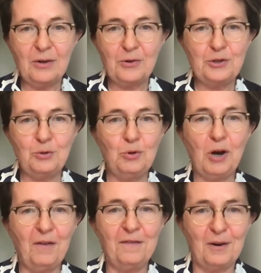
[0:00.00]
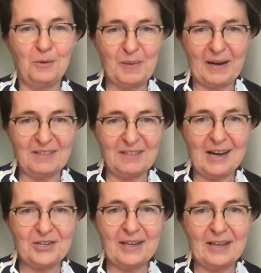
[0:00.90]
kind of person to
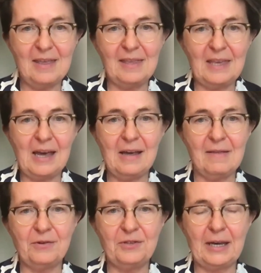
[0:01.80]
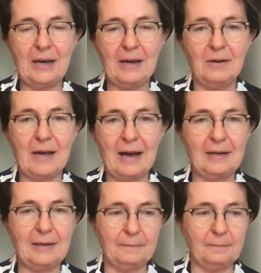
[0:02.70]
have a conversation with.
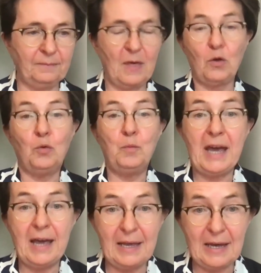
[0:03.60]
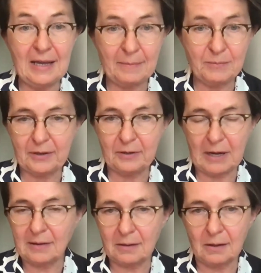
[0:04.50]
It's someone who believes in a
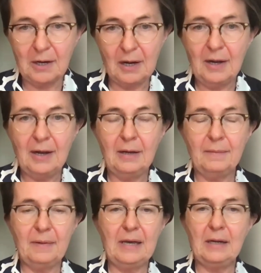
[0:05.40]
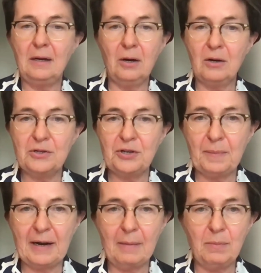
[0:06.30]
certain spiritual
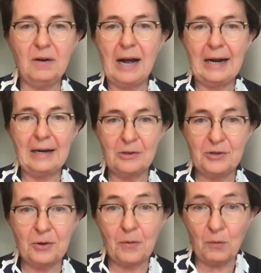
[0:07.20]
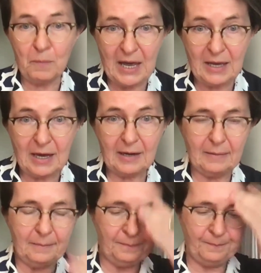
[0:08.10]
reality, that there is something
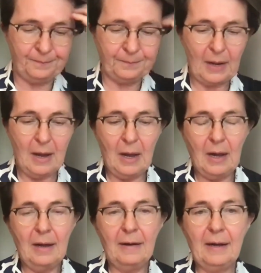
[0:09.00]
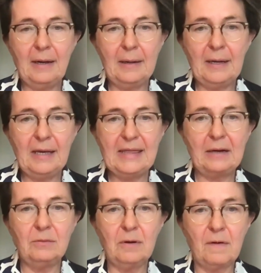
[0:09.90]
like a conscience. It's not
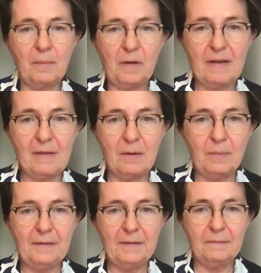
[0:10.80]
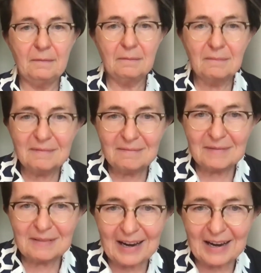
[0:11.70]
just about God, but also about the